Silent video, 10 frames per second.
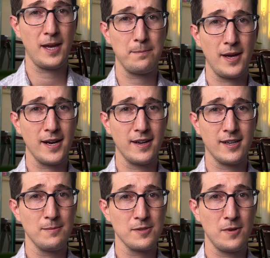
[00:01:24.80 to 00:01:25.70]
that bad guy
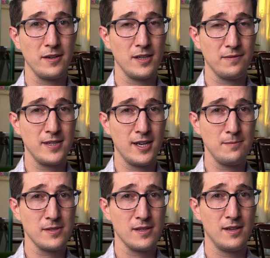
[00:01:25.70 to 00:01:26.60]
comes around enough
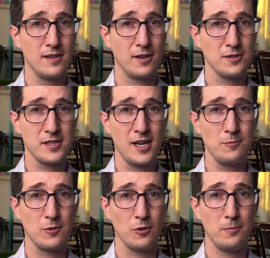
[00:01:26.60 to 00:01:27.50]
times, our skin
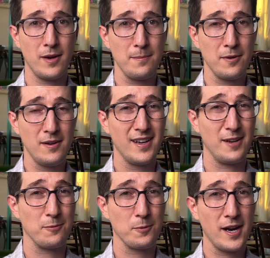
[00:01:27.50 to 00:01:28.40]
will remember
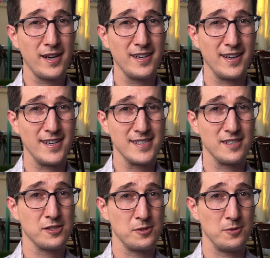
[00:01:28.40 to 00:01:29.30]
and recognize
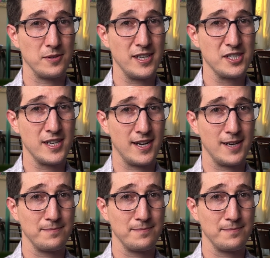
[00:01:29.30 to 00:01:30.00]
it sooner each time.